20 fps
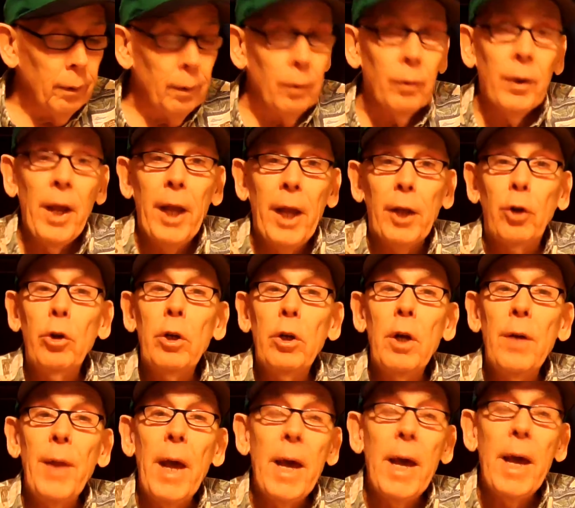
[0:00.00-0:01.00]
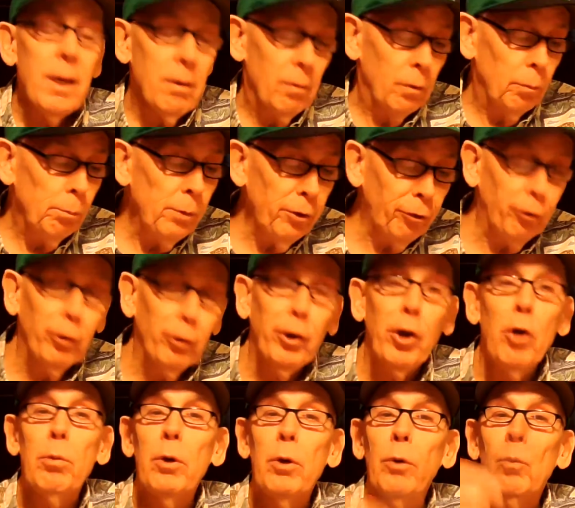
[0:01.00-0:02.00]
Okay, good on that? Mr.
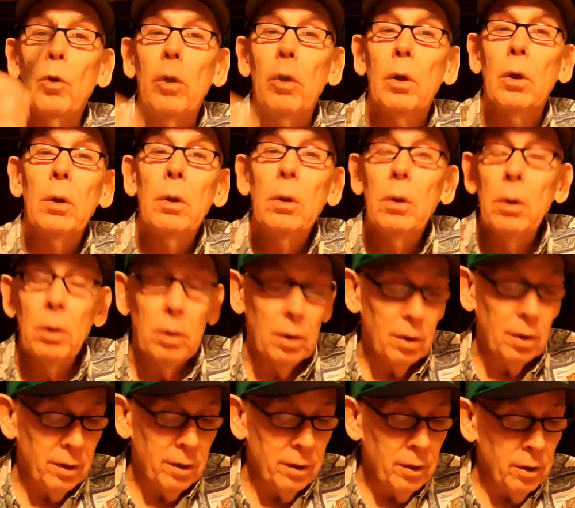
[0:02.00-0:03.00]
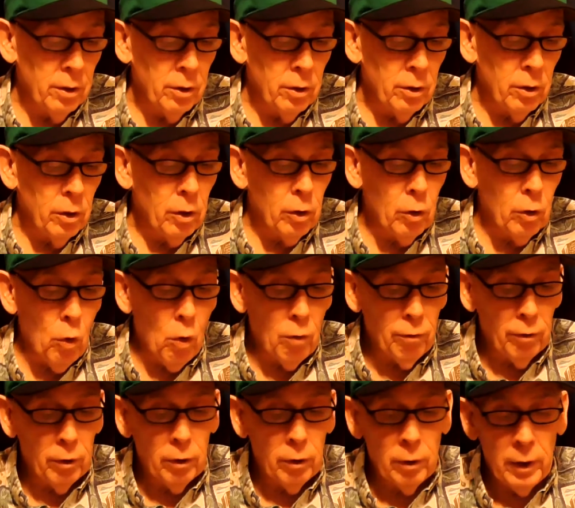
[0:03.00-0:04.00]
Gilbert will go
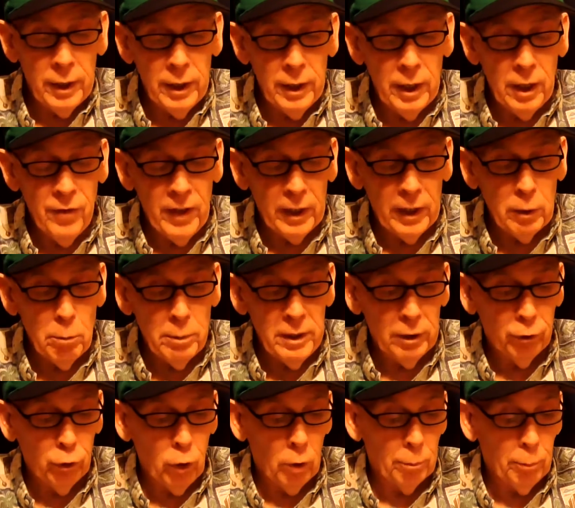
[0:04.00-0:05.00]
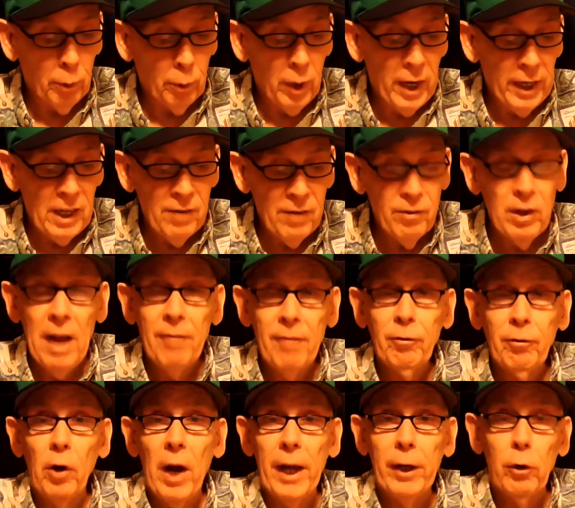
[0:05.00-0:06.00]
over anything. It'll be a short break, even
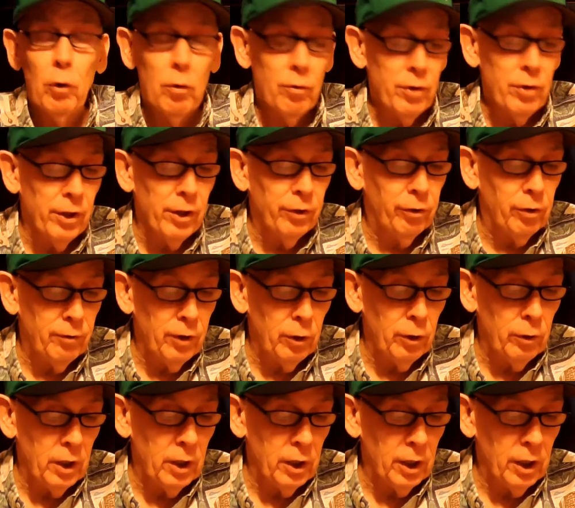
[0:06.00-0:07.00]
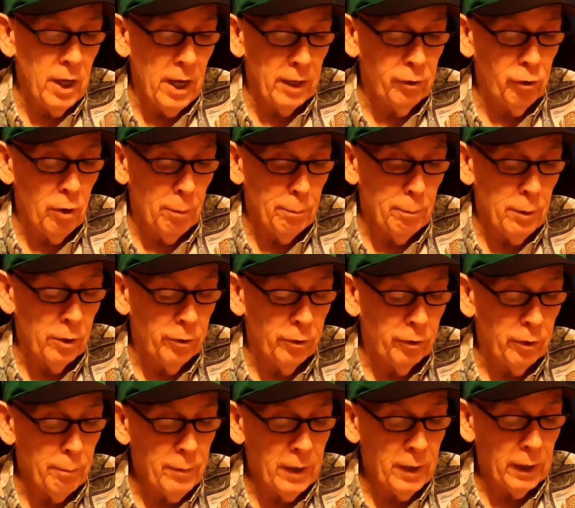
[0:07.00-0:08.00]
after I go over this, if you need to catch up on
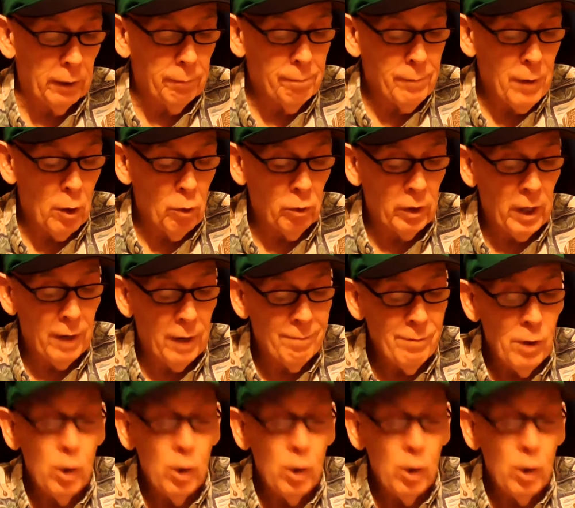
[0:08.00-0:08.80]
something. Okay.